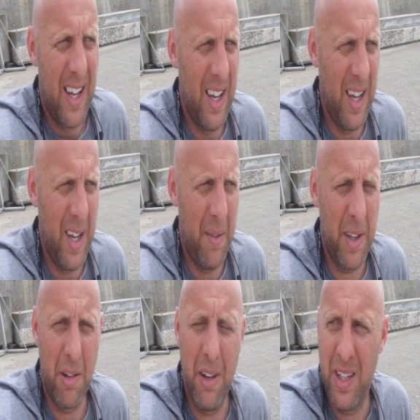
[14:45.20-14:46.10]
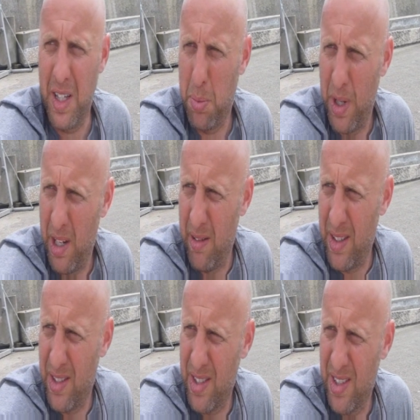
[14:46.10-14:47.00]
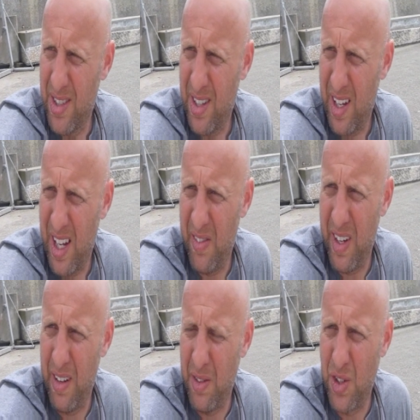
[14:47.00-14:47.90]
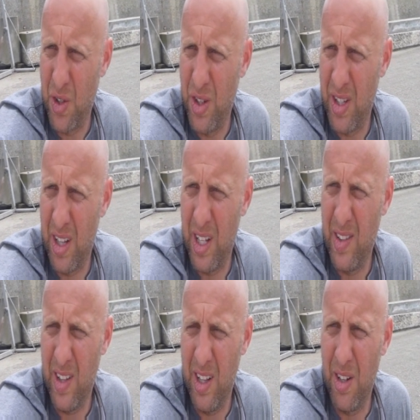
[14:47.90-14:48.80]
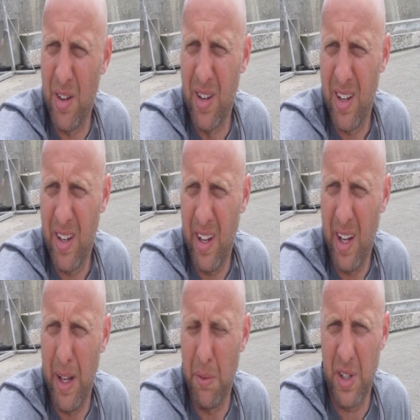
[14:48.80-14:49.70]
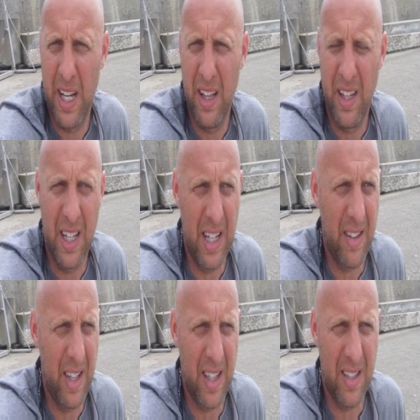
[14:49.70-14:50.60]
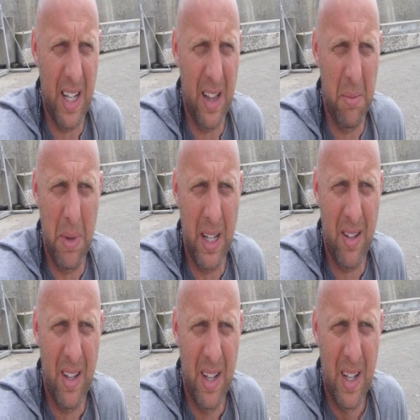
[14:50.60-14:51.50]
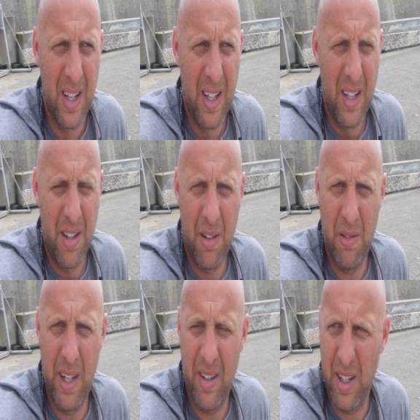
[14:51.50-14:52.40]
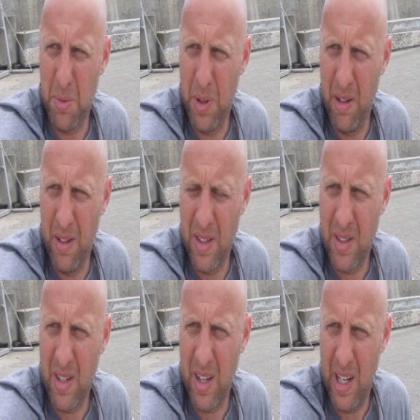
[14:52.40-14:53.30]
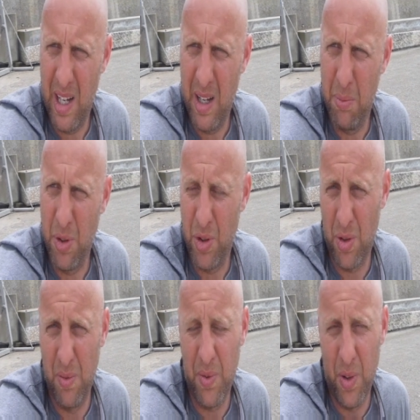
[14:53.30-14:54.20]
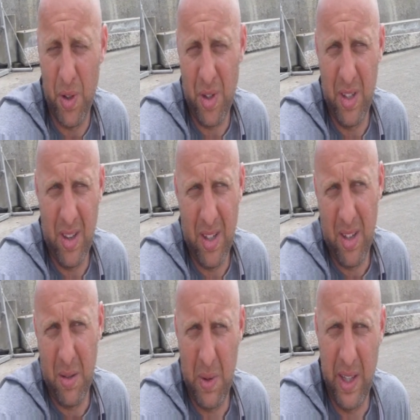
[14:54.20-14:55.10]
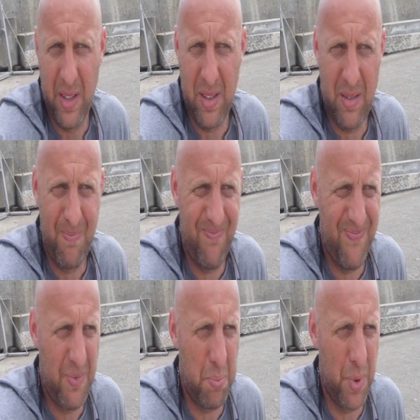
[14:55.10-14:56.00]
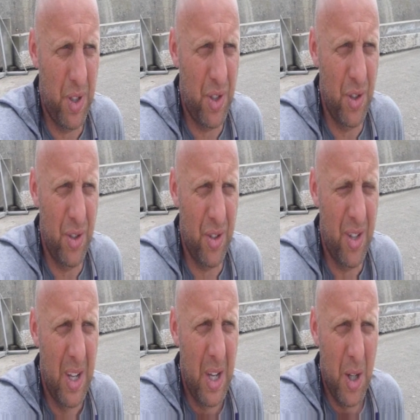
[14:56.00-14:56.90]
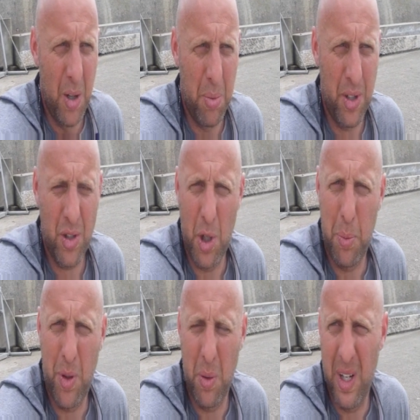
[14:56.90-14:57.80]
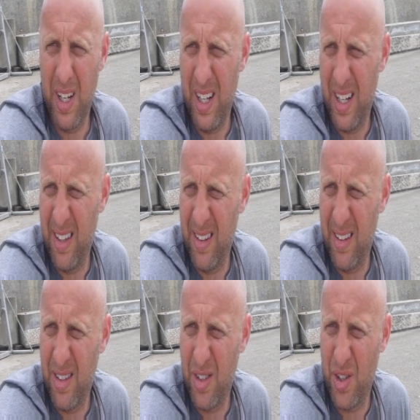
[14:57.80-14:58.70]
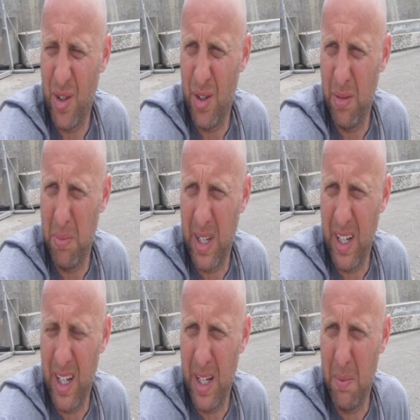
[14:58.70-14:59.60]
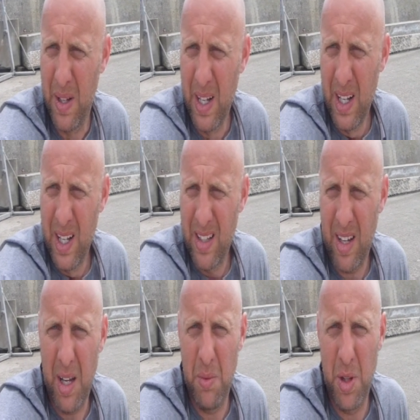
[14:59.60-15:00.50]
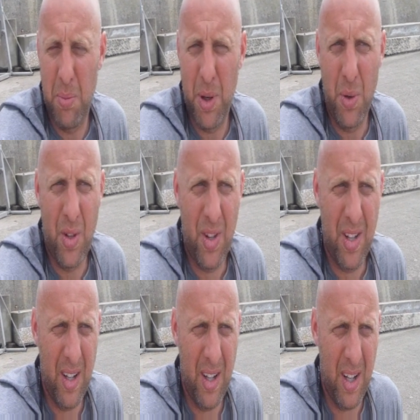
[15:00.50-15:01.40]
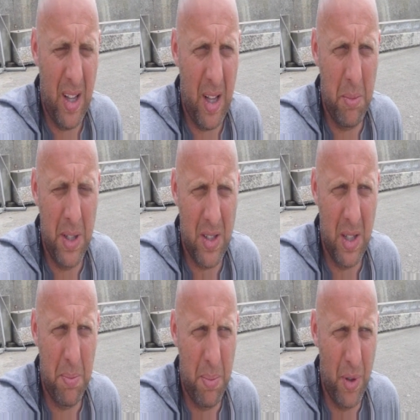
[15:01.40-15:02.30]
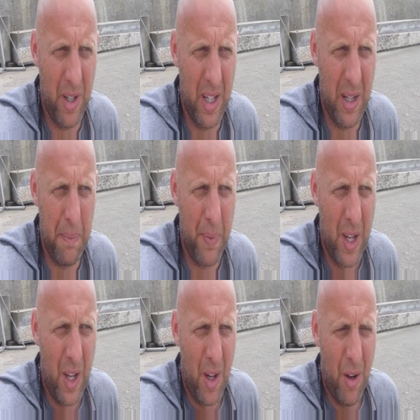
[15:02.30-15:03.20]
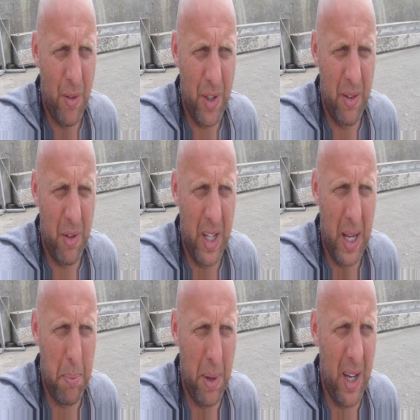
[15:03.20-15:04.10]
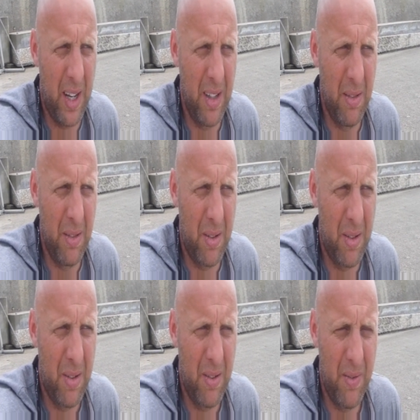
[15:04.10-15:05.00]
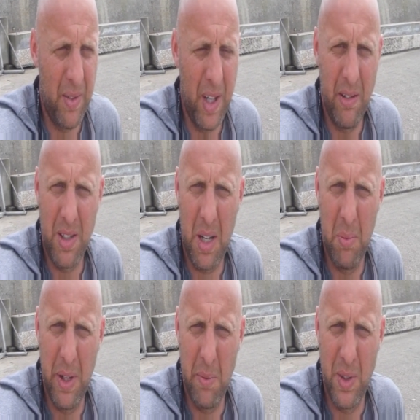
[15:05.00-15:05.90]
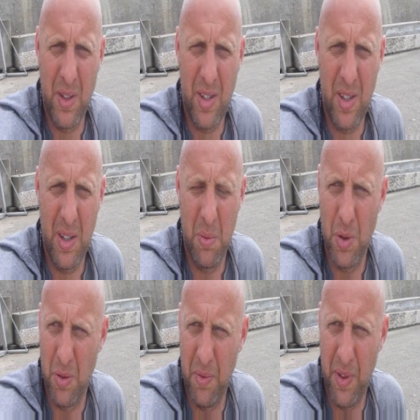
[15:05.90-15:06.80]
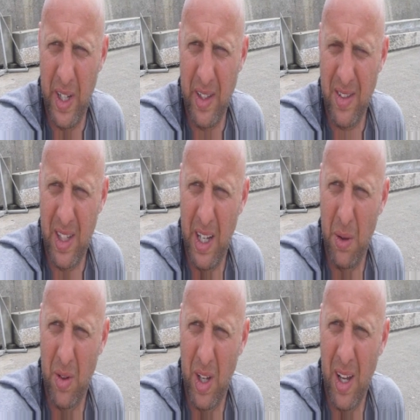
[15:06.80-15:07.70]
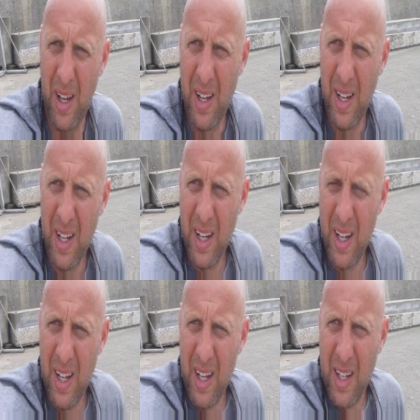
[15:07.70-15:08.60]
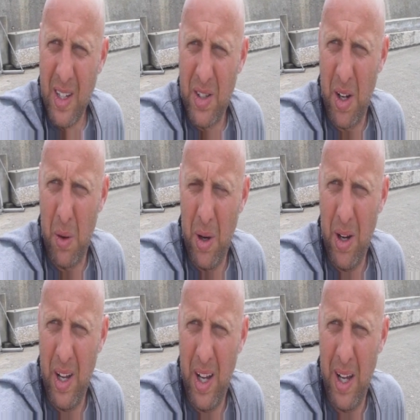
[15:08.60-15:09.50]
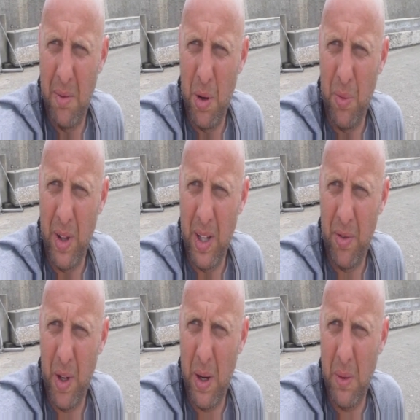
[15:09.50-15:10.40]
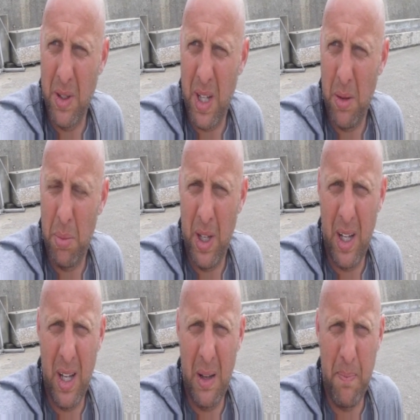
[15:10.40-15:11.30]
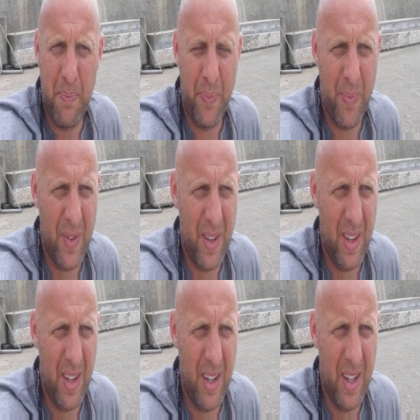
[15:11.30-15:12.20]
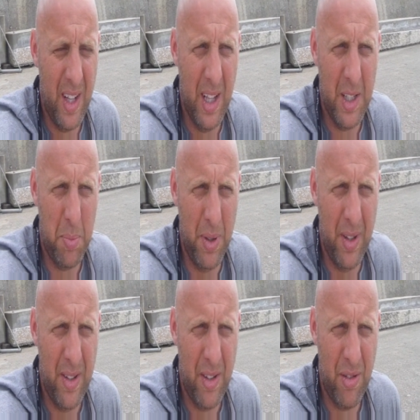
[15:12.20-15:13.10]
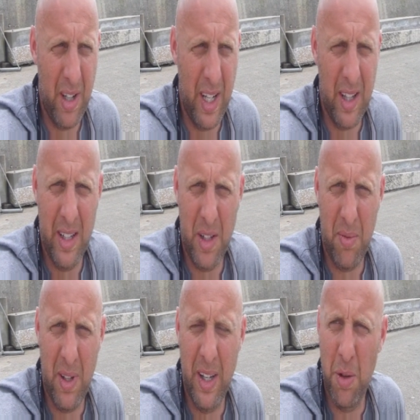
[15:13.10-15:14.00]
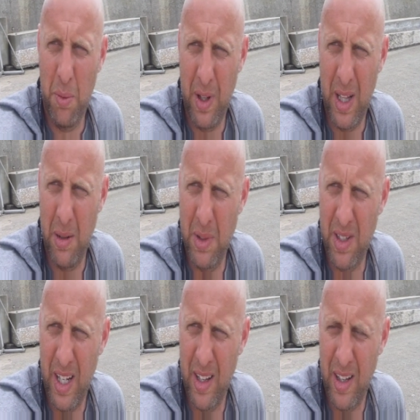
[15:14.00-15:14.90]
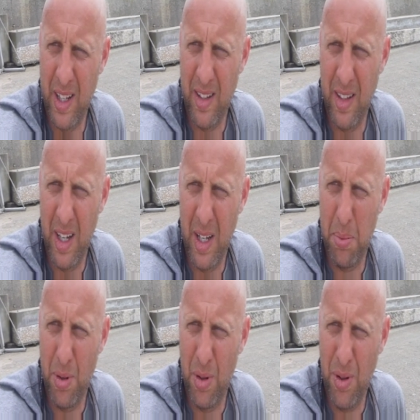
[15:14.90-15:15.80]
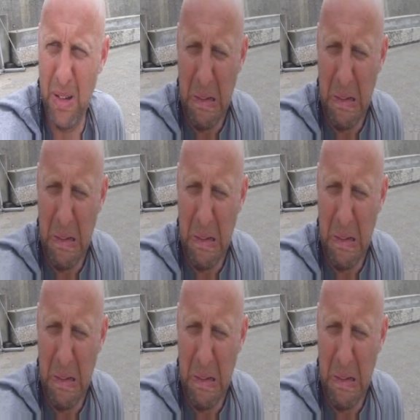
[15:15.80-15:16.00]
I've had a great experience. I have enjoyed it, learnt a lot. Sailing the Atlantic, sailing the Med, great experience. But it's just unfortunate that the weather's put a stop to it and shortened my time on the boat. I'll miss it, but obviously I've got to get back, and various commitments. It wasn't fair to stay out here. So hopefully in a few hours I'll be in Lisbon trying to get the next flight. Hopefully he'll let me stay the night in the airport.